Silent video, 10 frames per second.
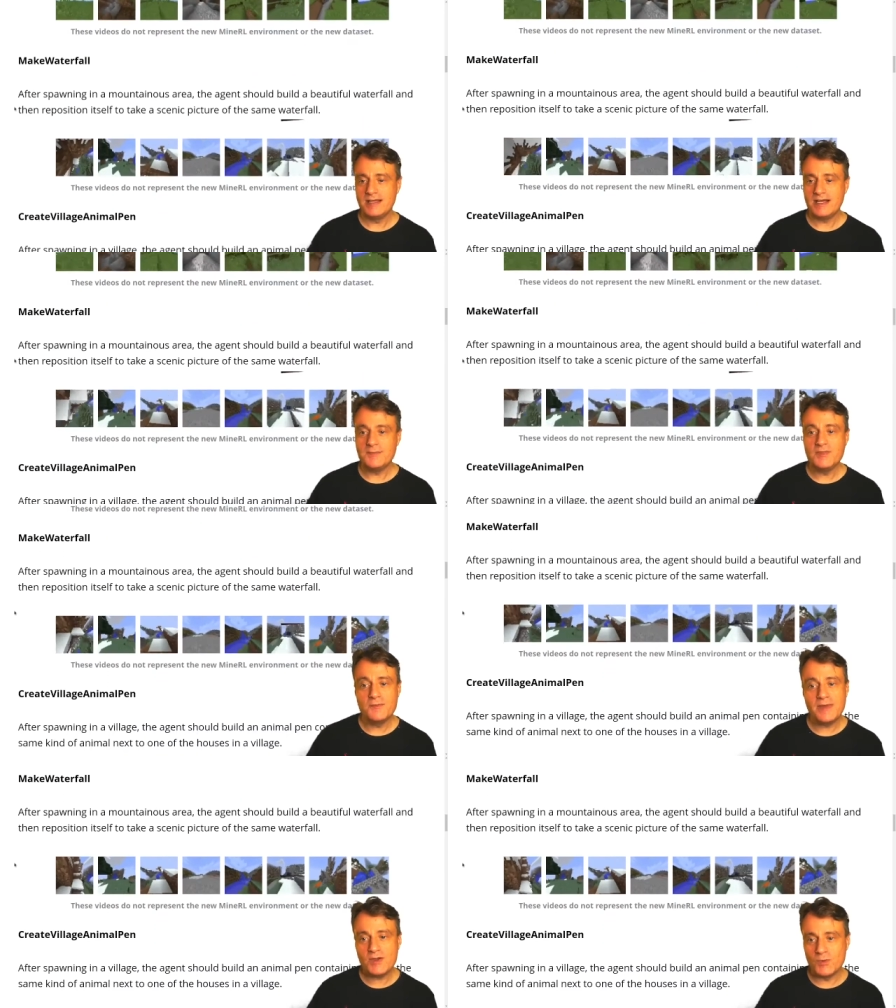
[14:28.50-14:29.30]
Um, the
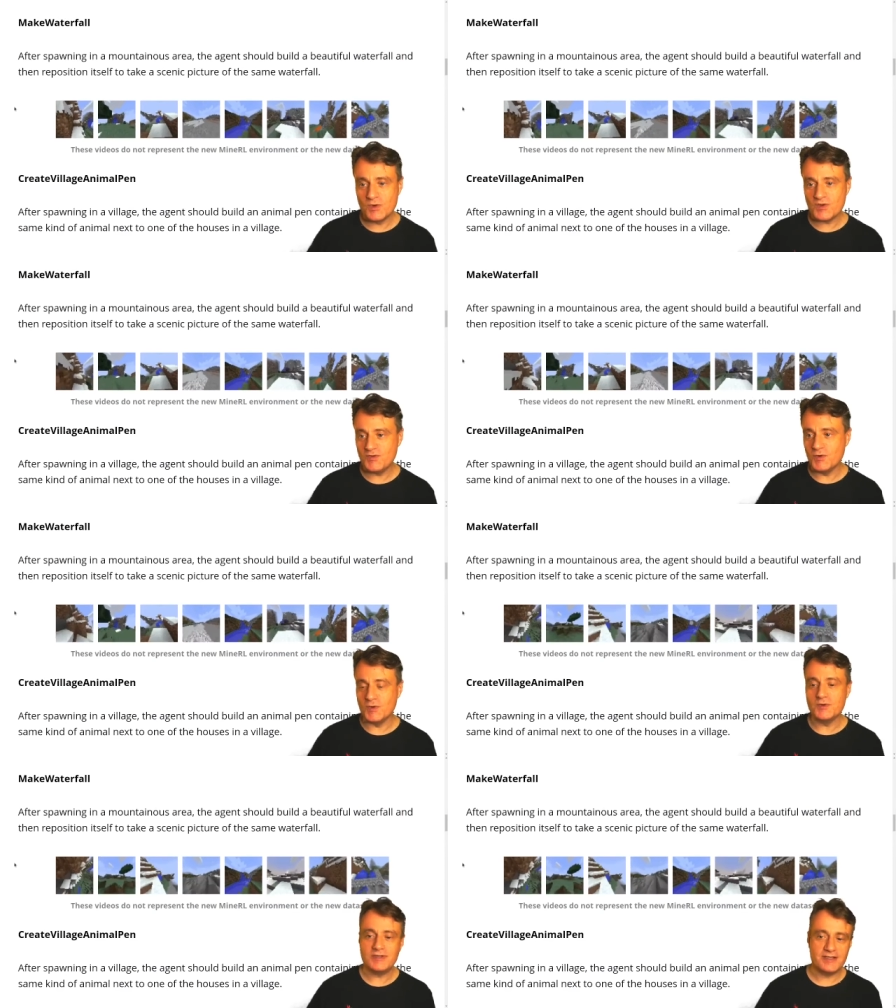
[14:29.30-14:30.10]
make
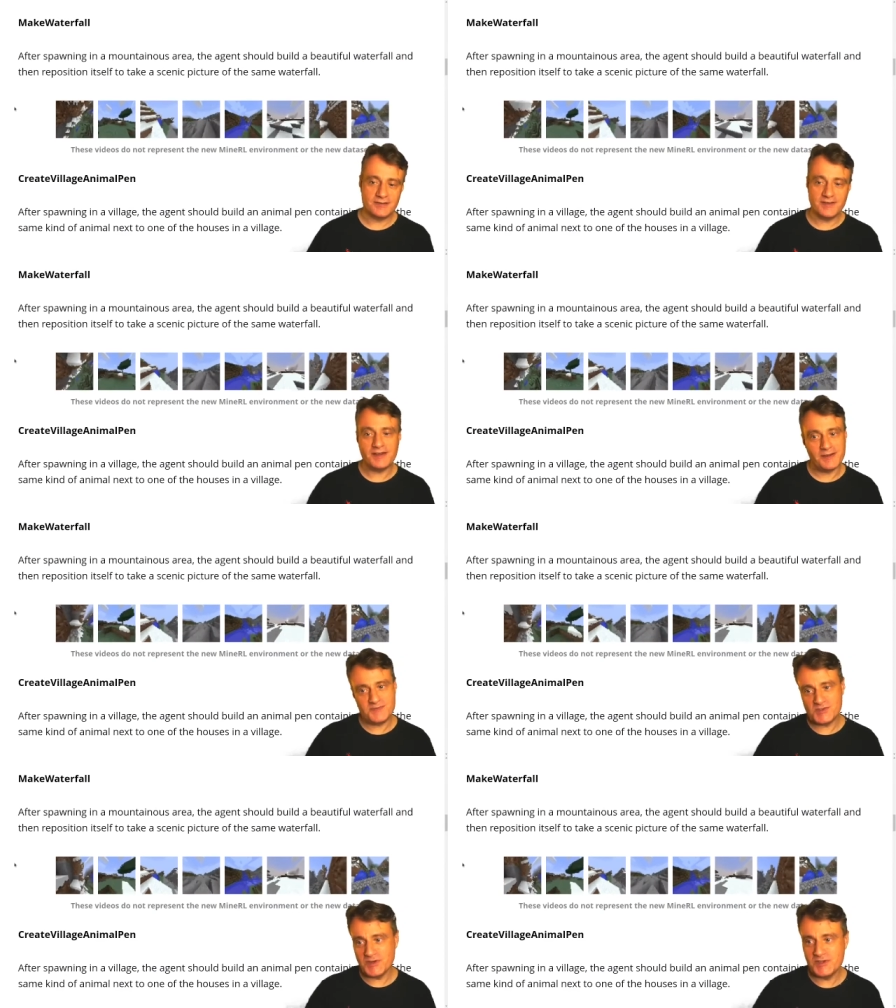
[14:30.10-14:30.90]
waterfall, I'm
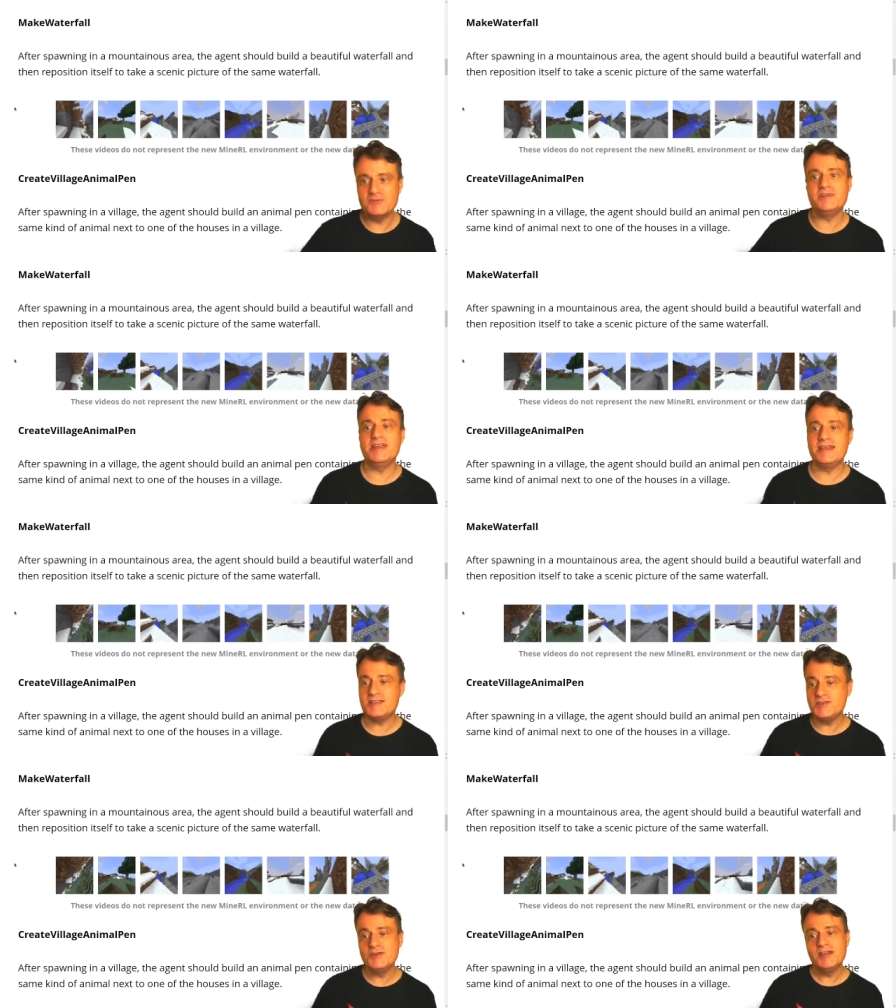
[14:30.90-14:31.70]
sure you can read here
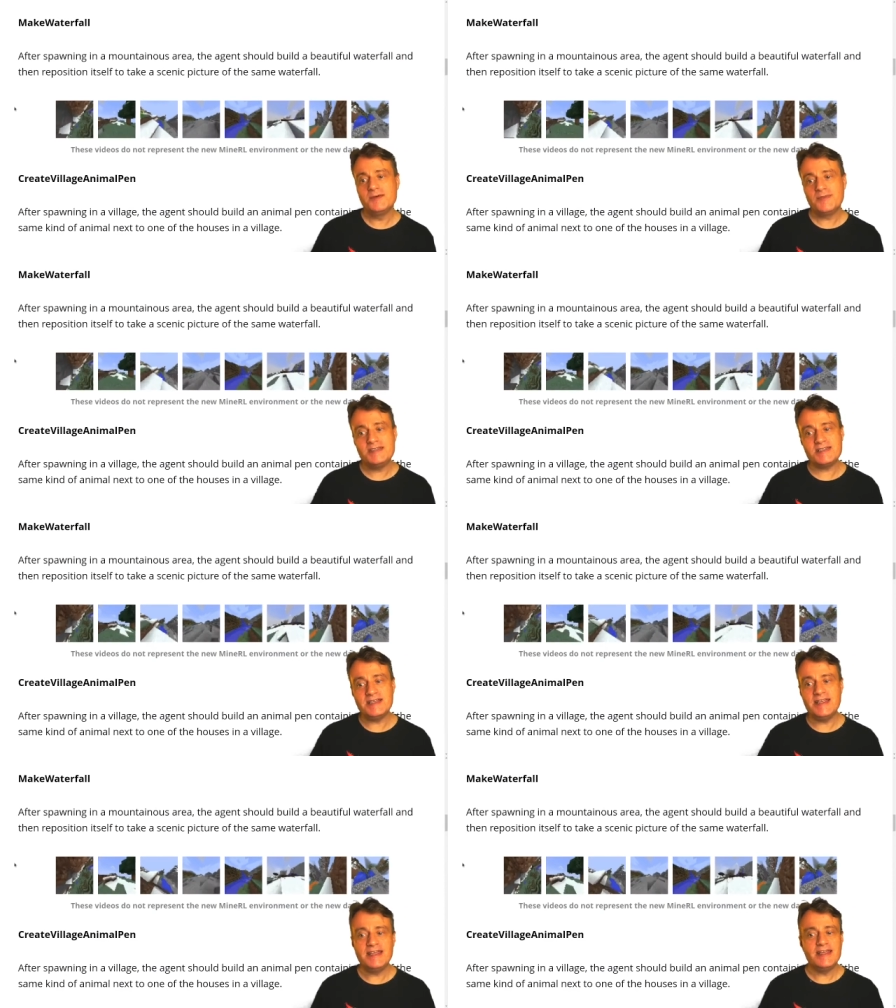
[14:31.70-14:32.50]
too.
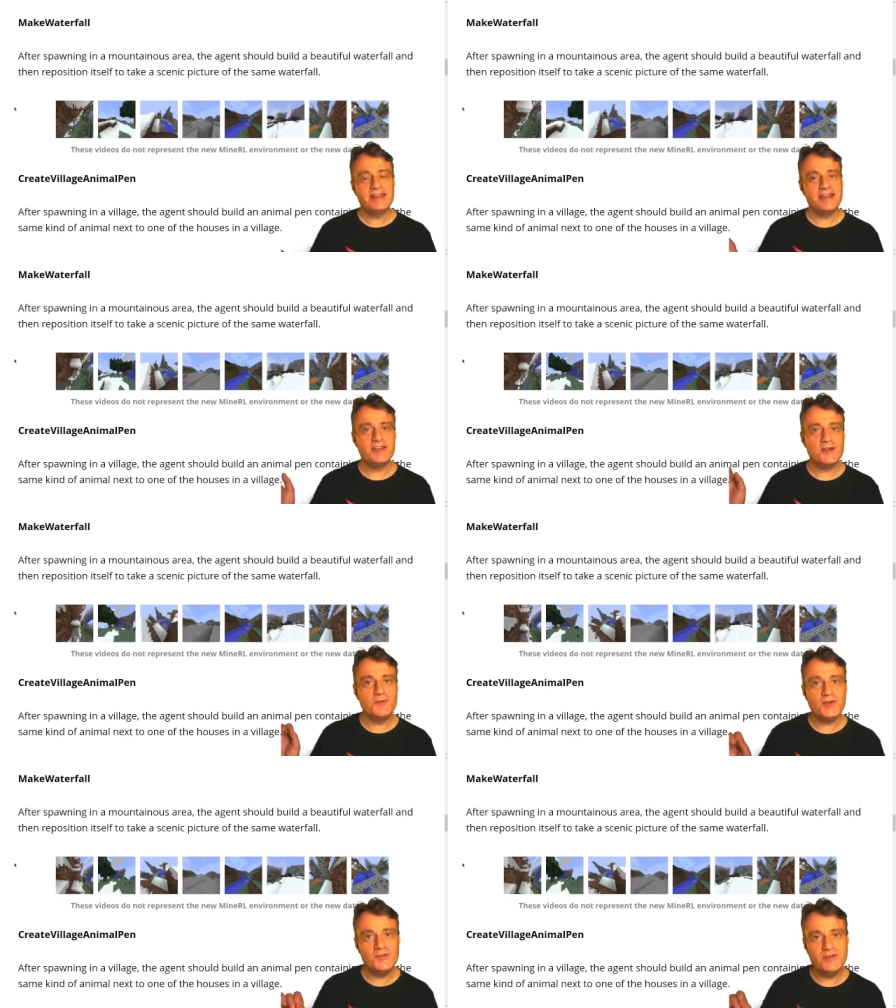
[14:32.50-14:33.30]
Basically, they're going to
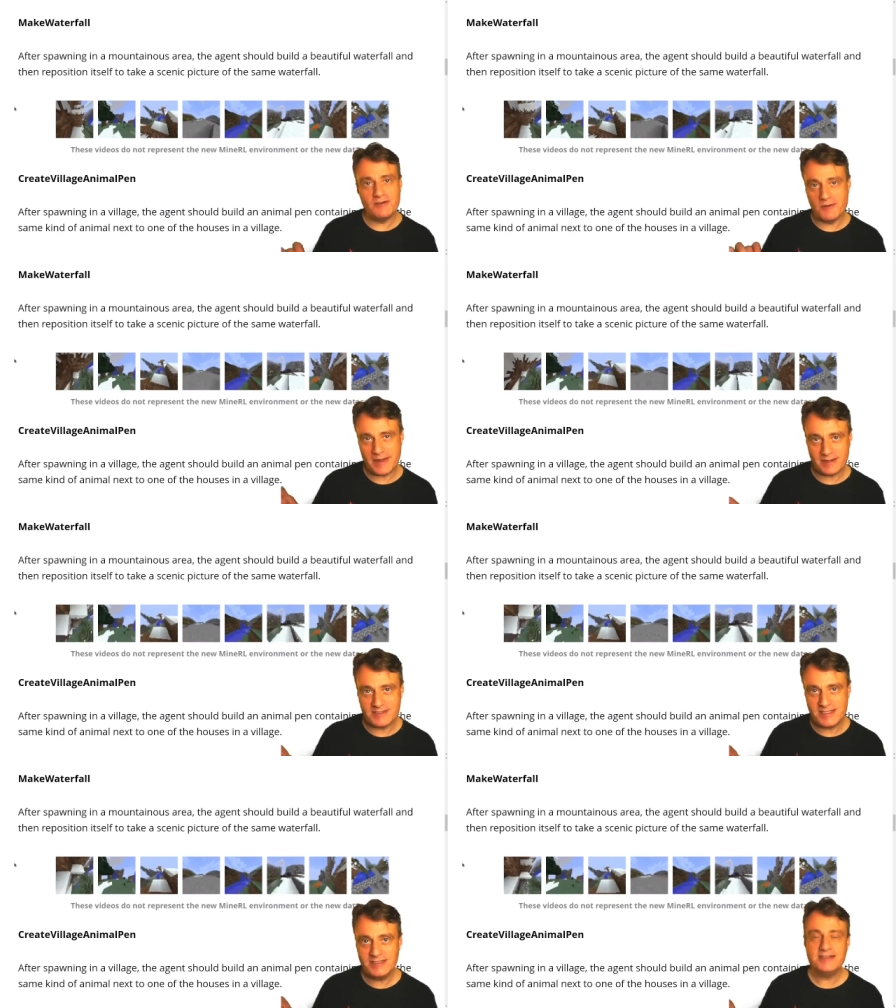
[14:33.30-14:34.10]
put you near a
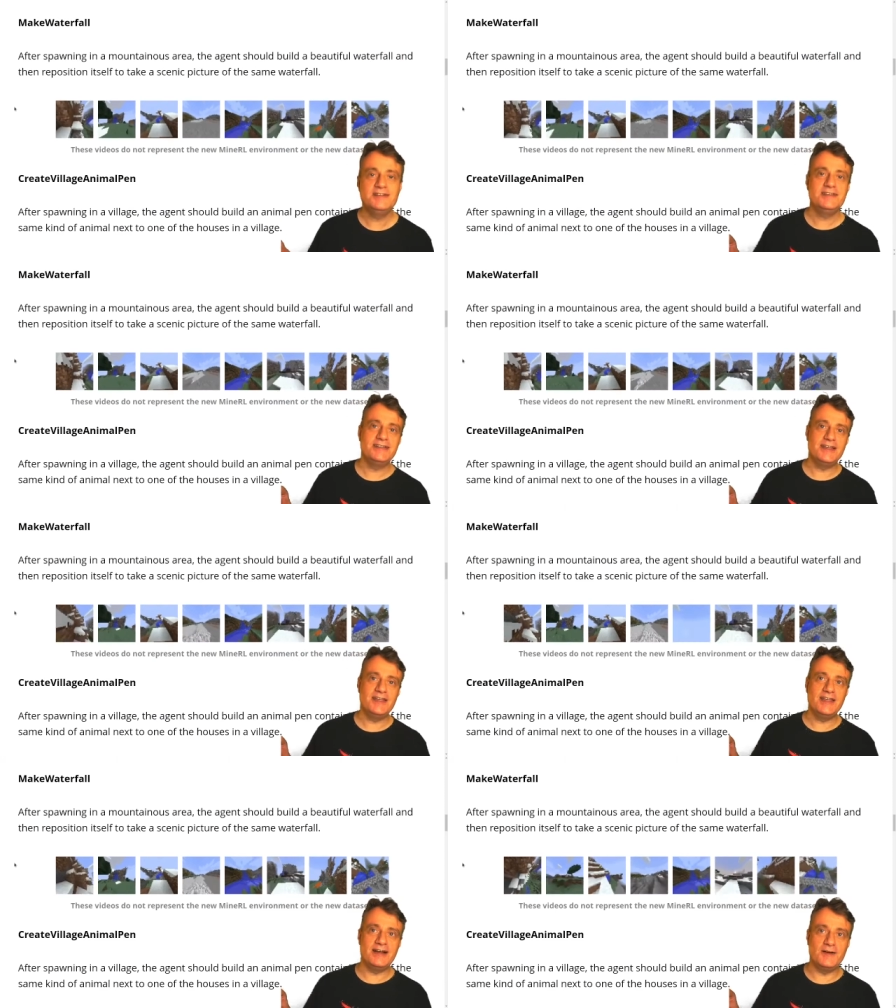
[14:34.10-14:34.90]
mountain.
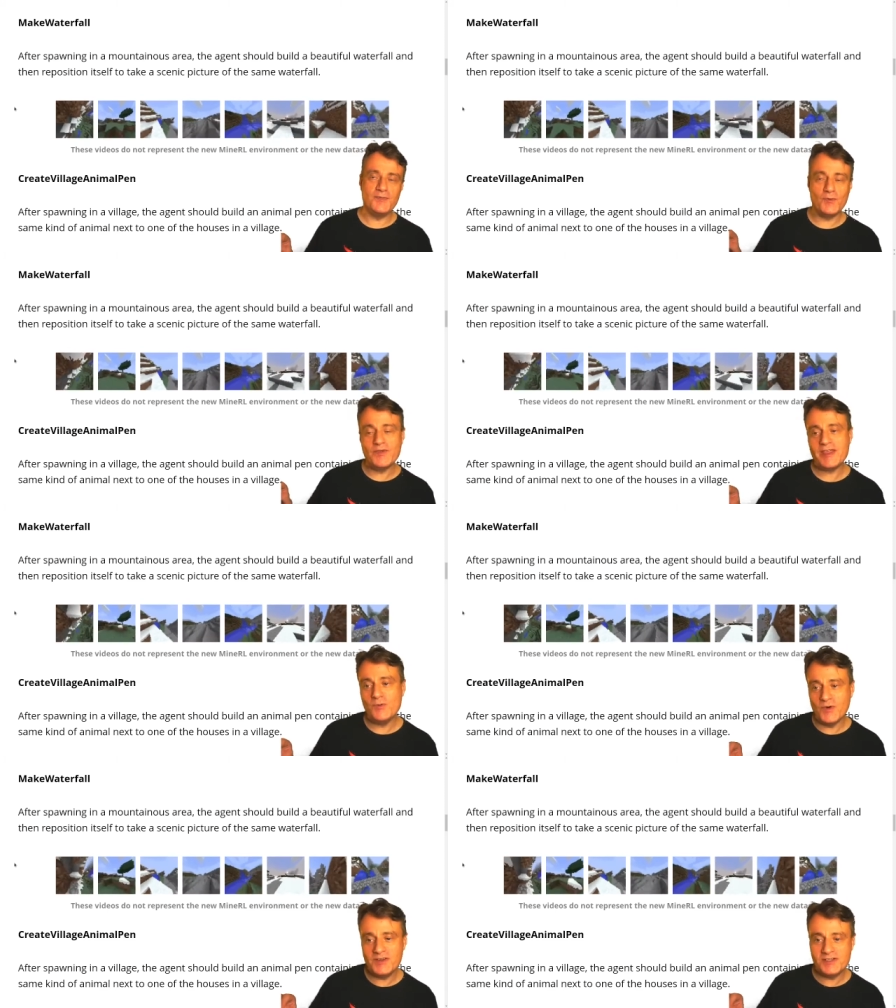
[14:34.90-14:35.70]
Um, what they
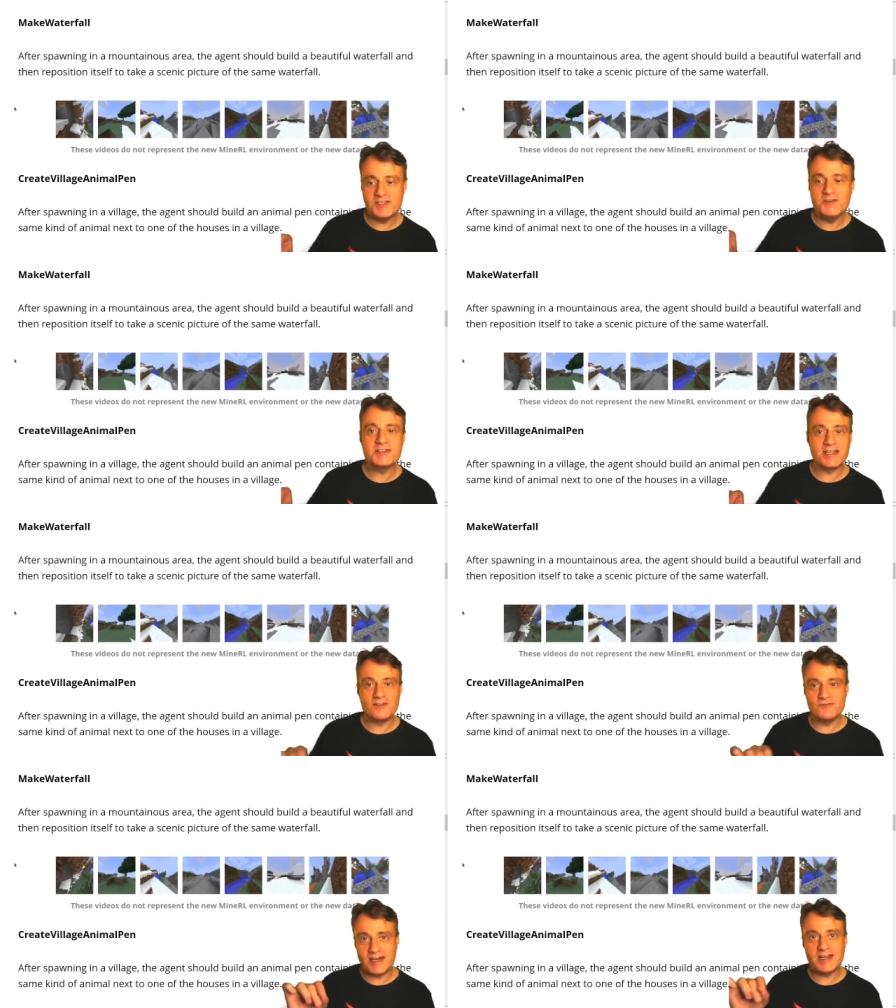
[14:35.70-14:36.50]
want you to do is kind
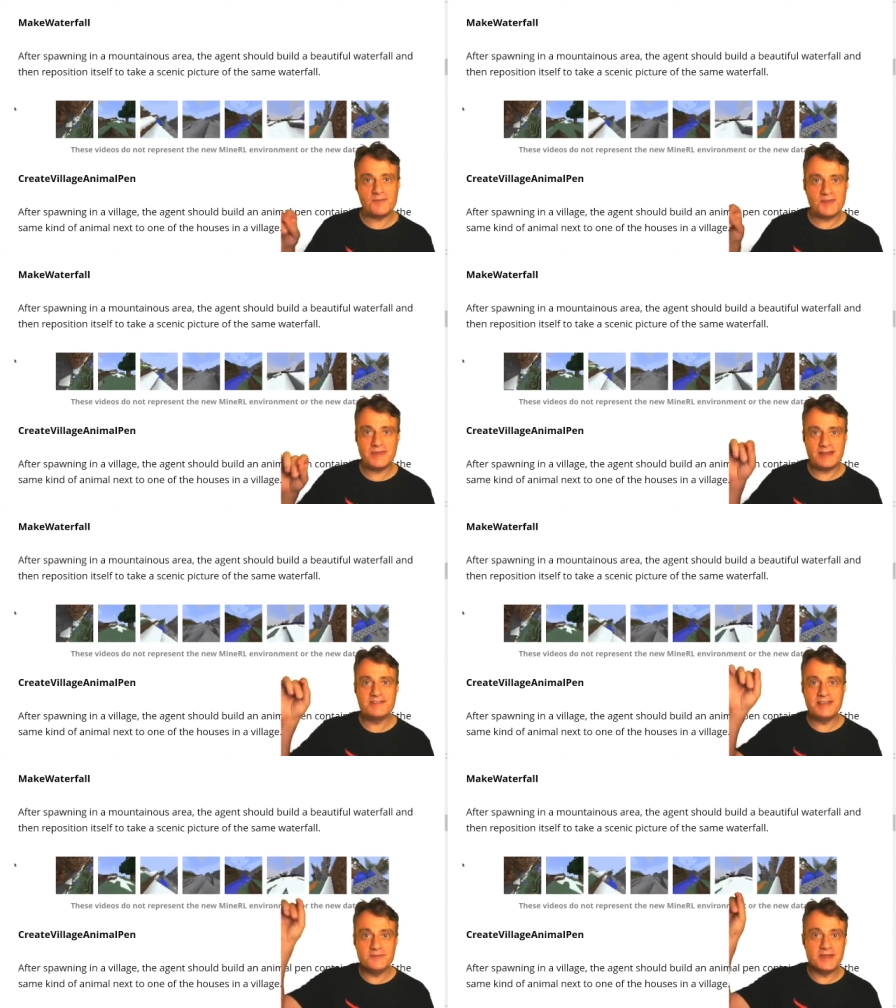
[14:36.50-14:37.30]
of run up the
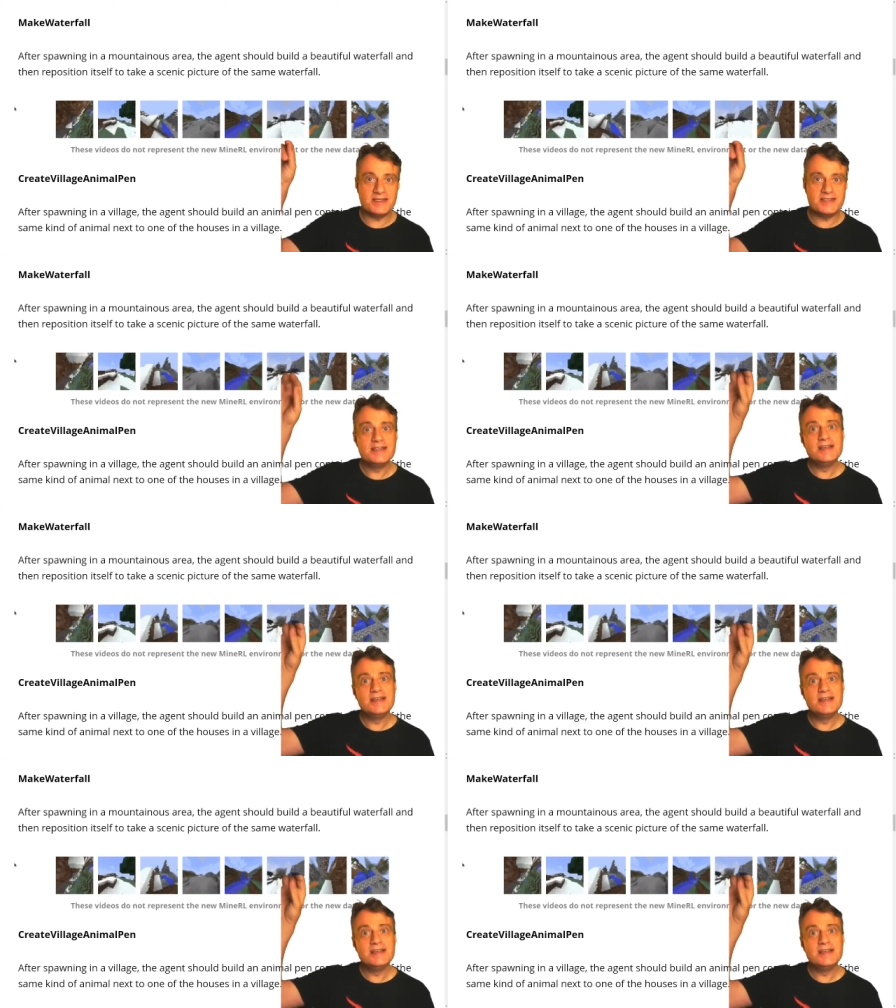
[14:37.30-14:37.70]
mountain a bit